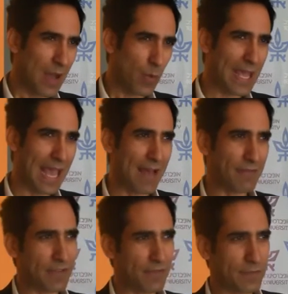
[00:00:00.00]
We
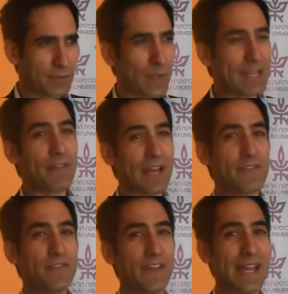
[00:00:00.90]
have 25
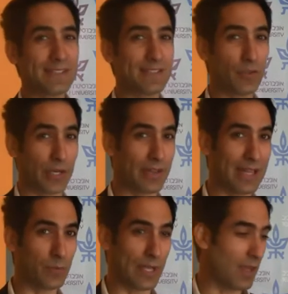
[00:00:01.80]
events during
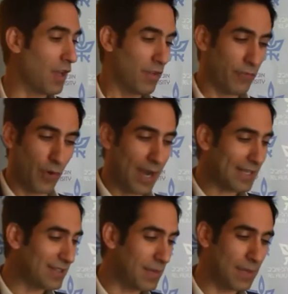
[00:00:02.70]
that week for
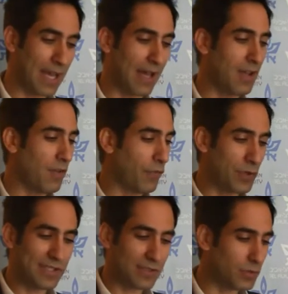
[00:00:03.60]
academia, for
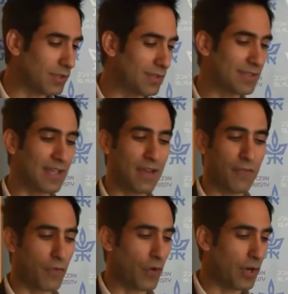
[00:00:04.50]
students,
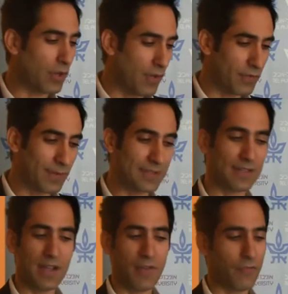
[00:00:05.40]
for government,
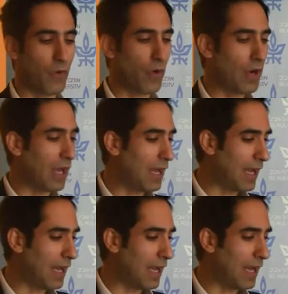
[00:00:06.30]
for